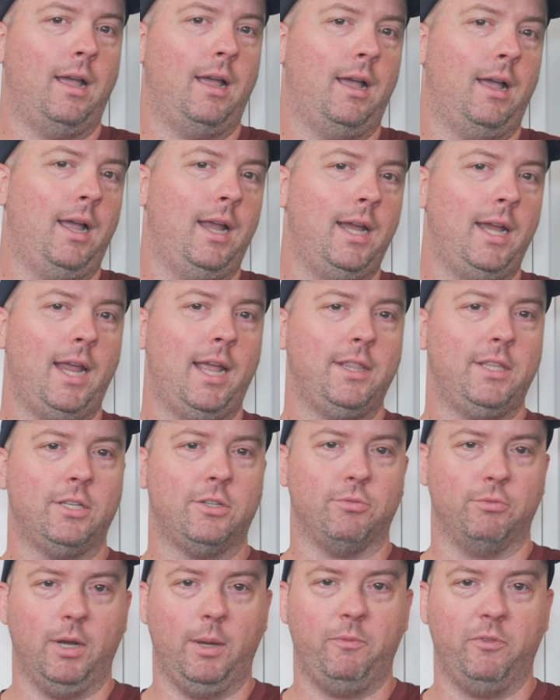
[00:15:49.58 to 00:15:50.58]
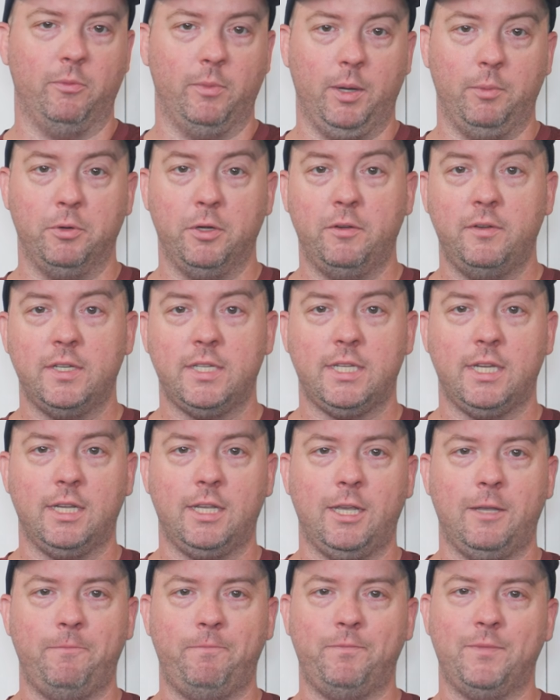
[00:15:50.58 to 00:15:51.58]
I had this rep for my previous
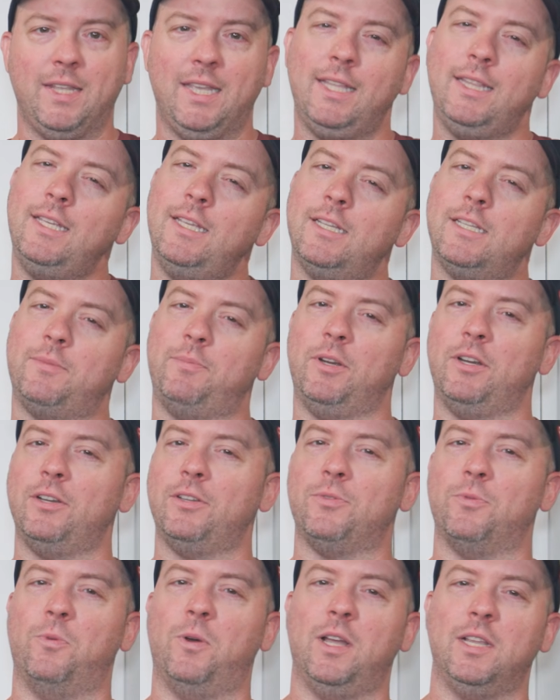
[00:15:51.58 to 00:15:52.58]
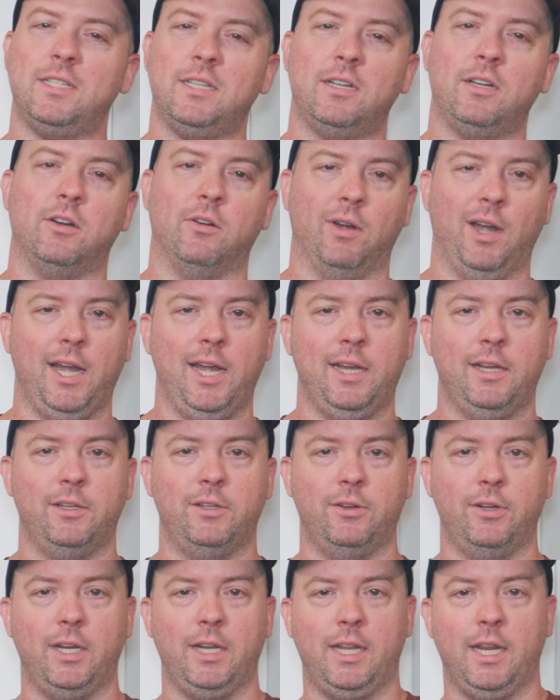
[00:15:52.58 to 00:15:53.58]
ticket, and the experience wasn't great
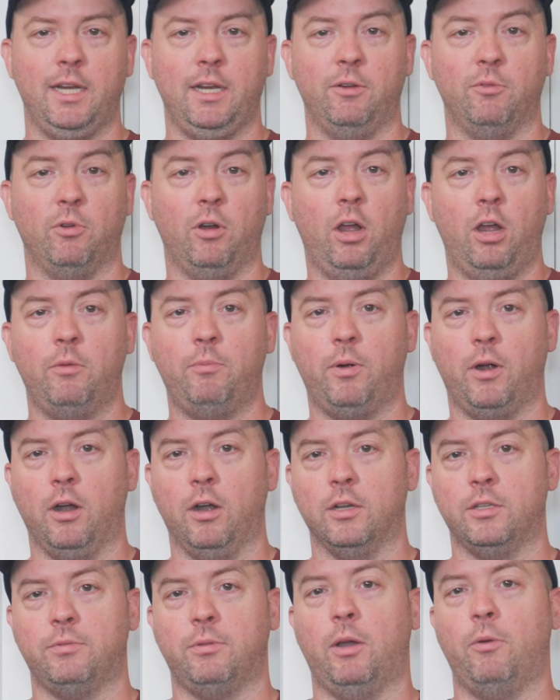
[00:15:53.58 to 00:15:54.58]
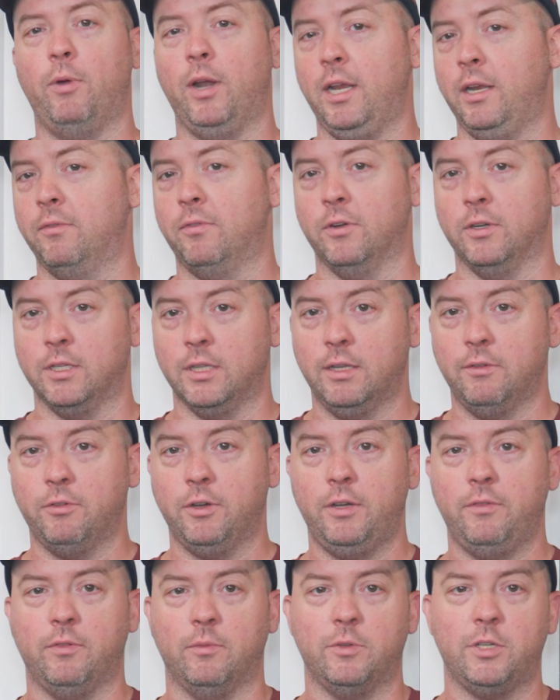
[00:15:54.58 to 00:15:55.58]
due to getting wrong parts while waiting for
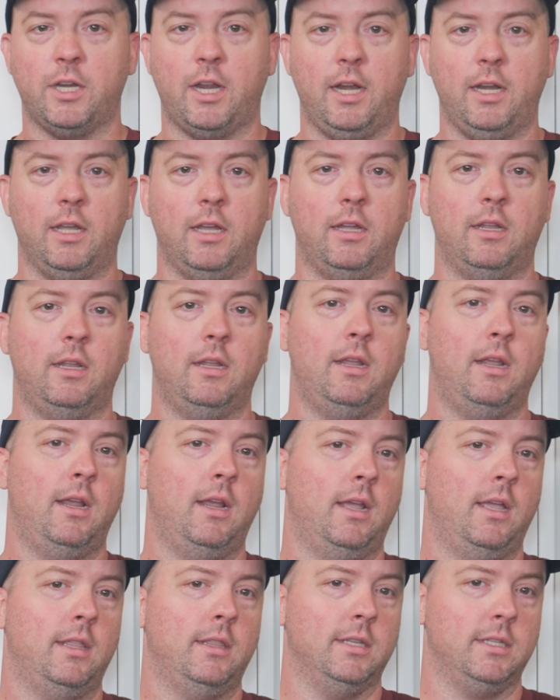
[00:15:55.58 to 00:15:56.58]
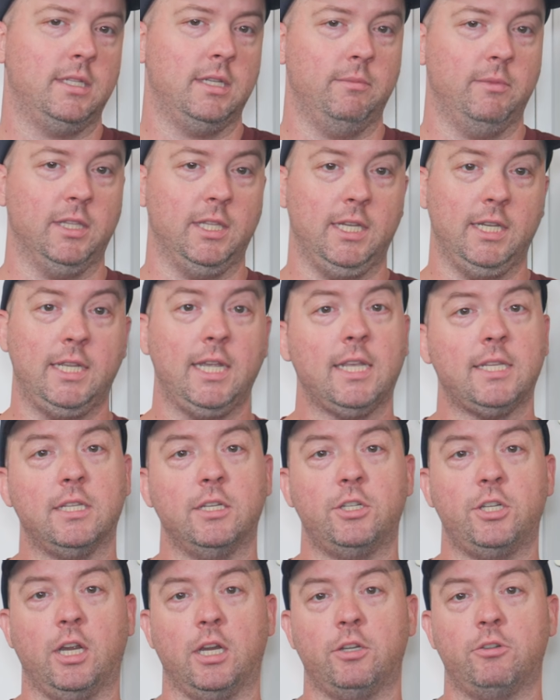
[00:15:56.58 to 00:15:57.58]
delivery from China, the seemingly guess
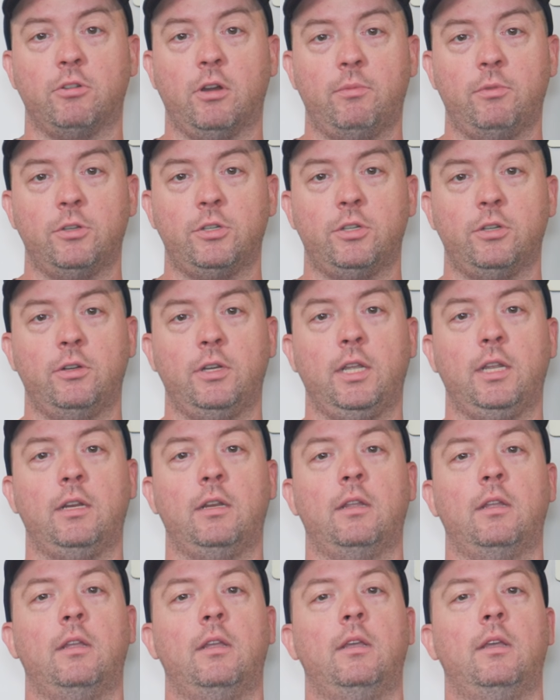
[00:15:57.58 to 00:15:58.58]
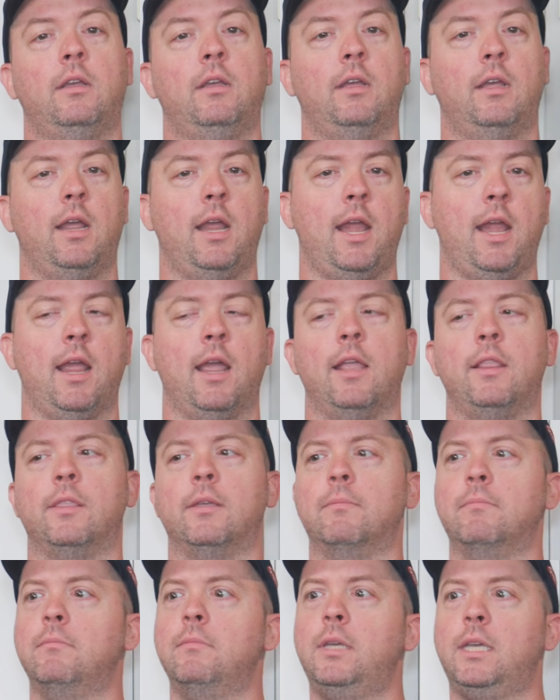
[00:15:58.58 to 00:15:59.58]
and check troubleshooting, and the
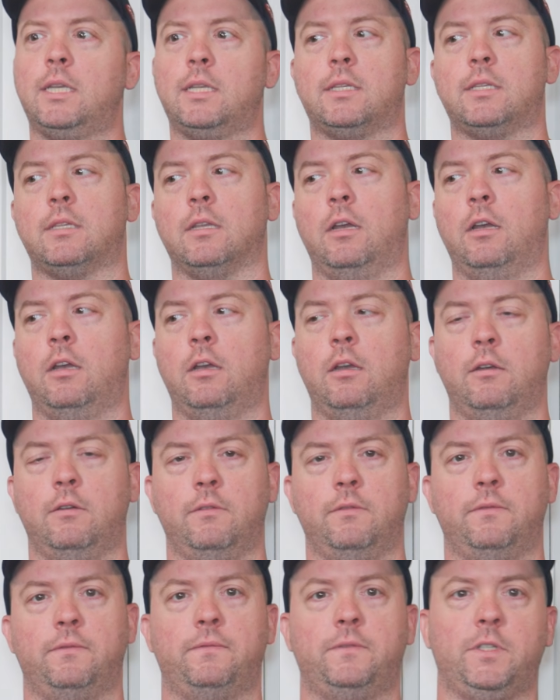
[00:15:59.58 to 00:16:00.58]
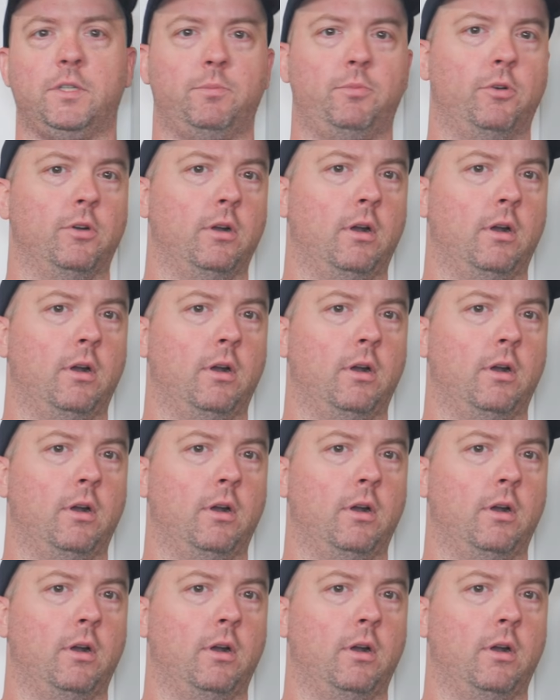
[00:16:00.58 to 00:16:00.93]
mix of support